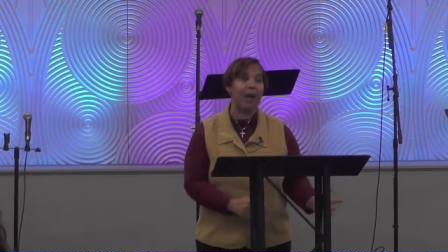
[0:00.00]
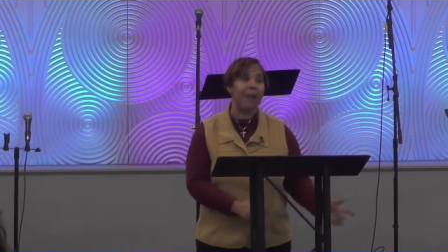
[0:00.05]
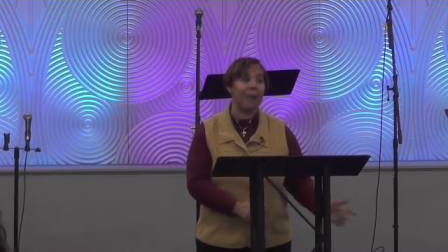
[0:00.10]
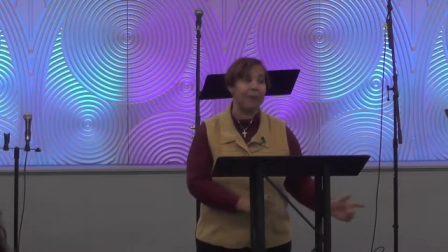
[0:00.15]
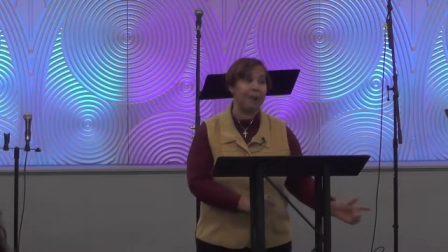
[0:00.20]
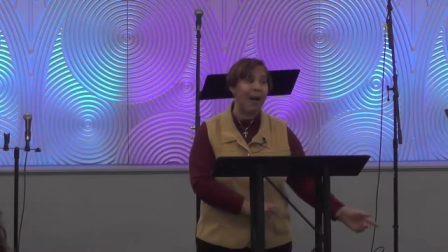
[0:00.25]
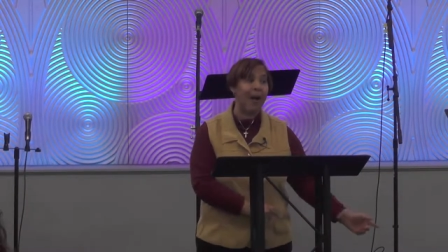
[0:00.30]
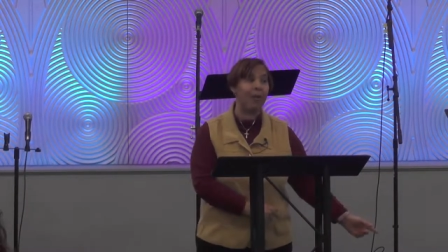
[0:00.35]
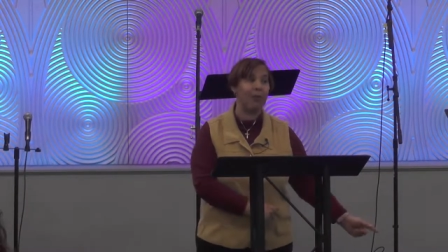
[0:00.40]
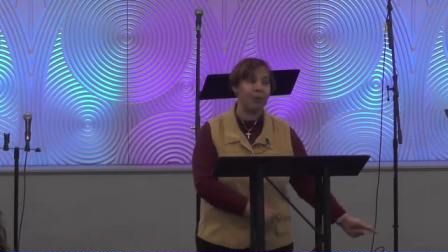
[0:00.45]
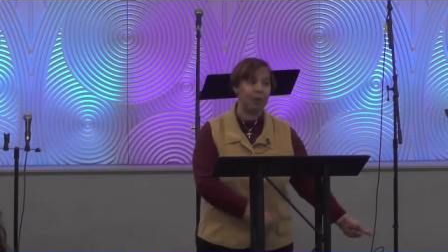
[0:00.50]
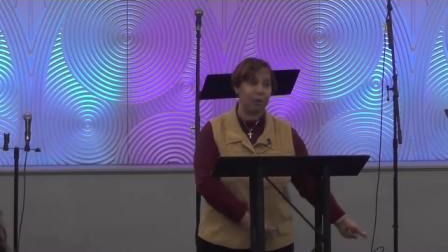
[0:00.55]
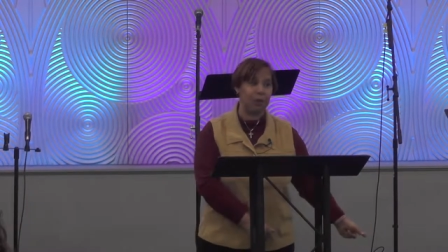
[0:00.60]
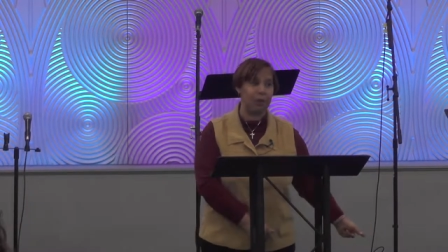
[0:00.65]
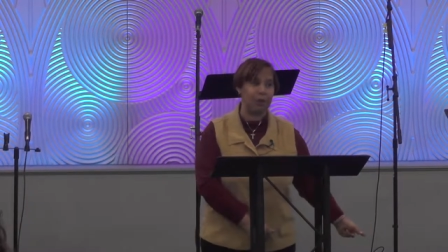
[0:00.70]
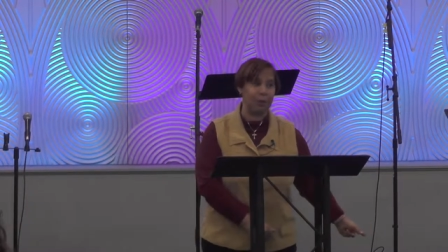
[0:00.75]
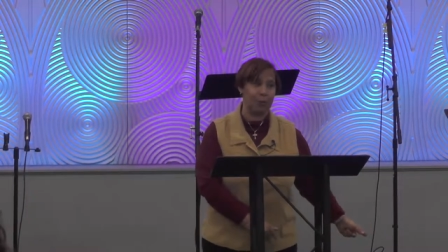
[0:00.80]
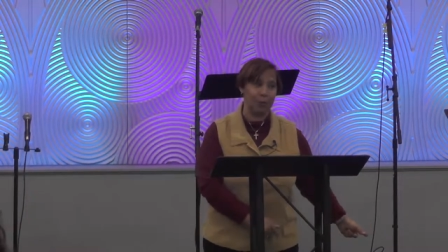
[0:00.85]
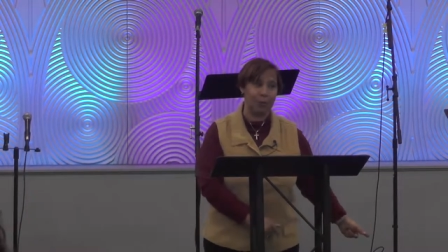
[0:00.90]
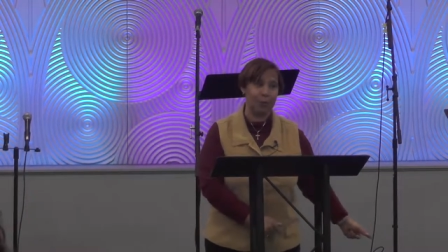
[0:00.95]
about
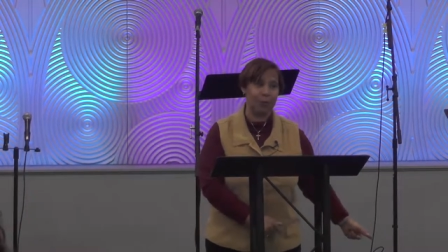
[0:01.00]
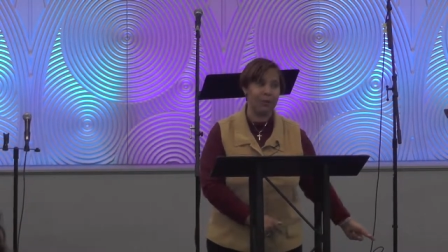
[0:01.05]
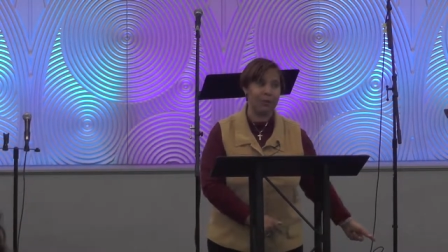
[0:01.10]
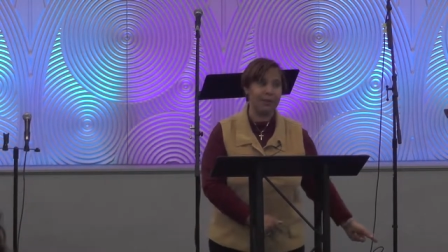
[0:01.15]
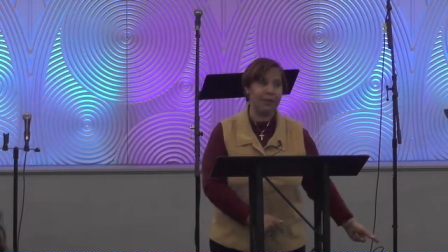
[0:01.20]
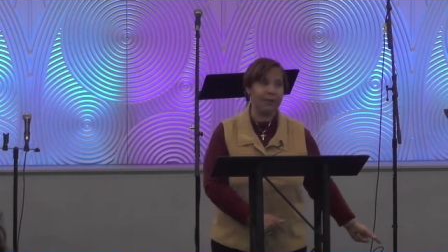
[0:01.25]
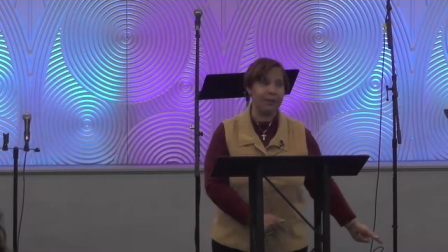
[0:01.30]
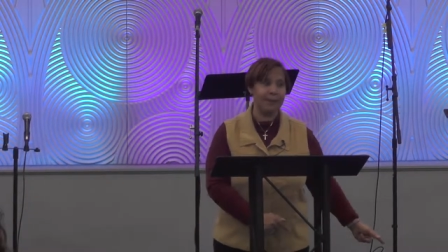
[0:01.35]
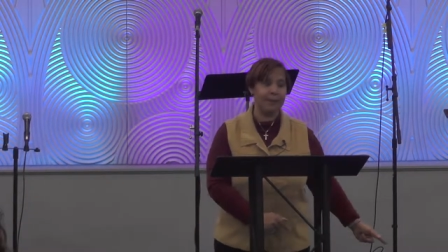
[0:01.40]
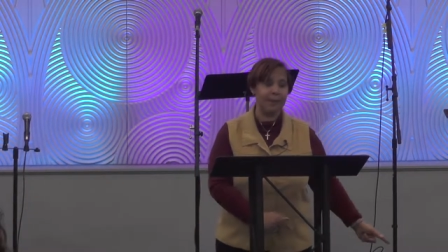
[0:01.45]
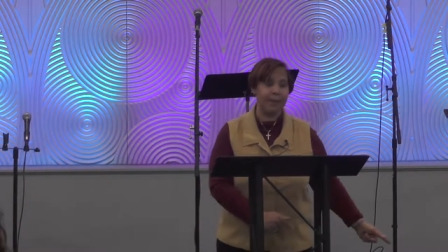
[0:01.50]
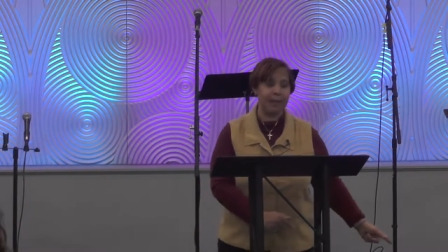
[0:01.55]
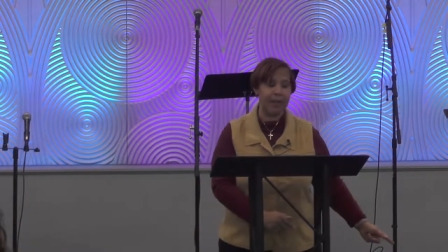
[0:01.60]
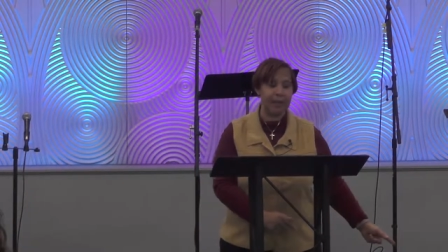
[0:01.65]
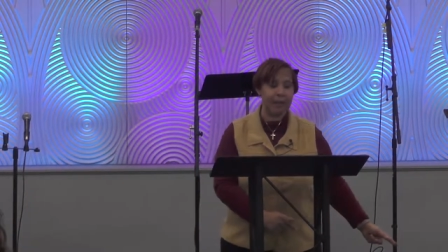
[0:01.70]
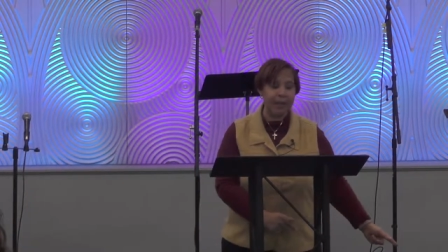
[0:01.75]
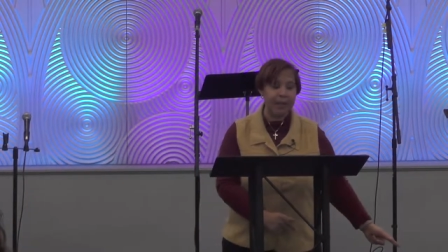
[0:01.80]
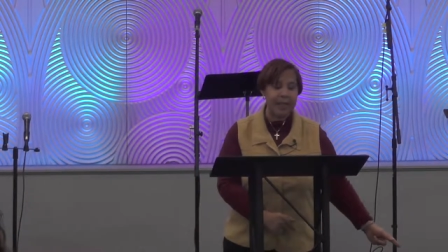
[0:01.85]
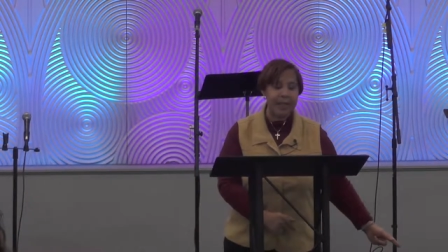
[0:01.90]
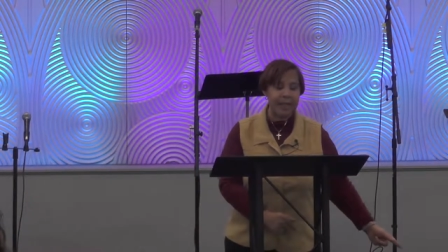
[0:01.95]
you.
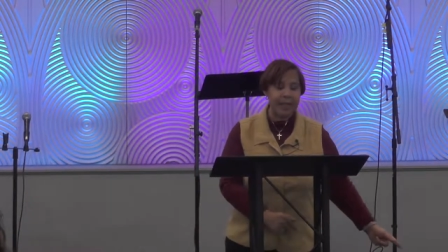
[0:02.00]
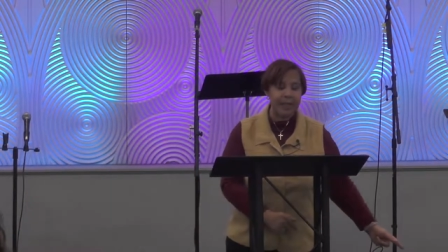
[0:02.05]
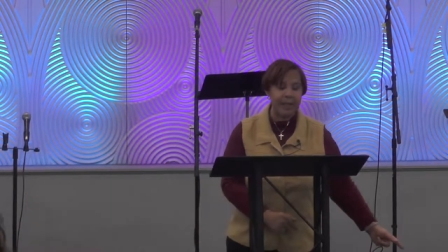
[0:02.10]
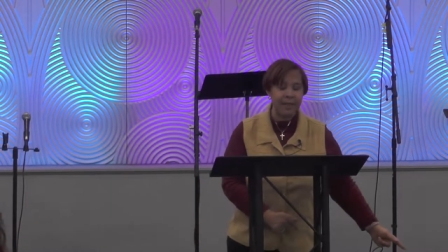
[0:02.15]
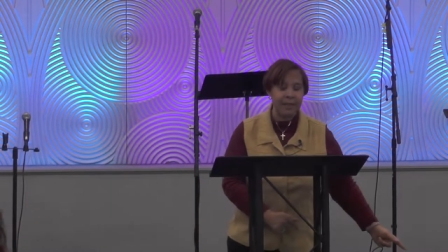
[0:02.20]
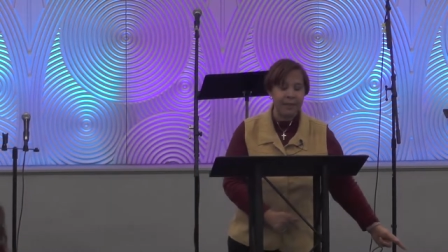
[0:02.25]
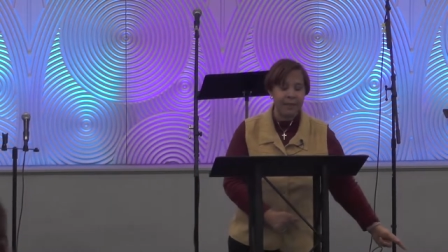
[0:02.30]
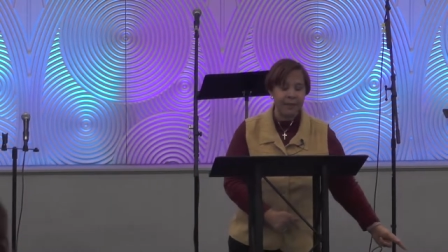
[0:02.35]
Amen?